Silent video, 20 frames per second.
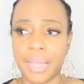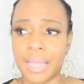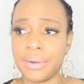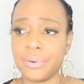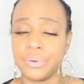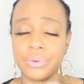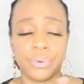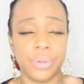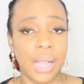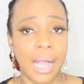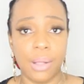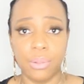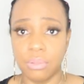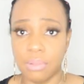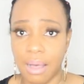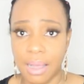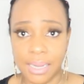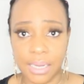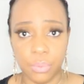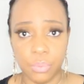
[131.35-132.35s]
I don't know how
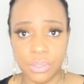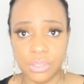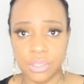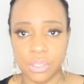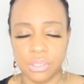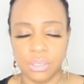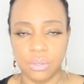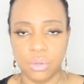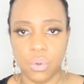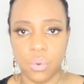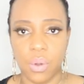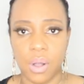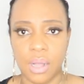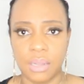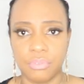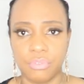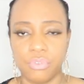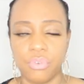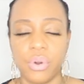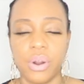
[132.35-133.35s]
long it was gonna go
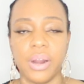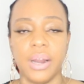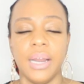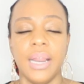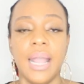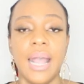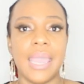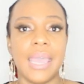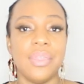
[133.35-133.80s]
on for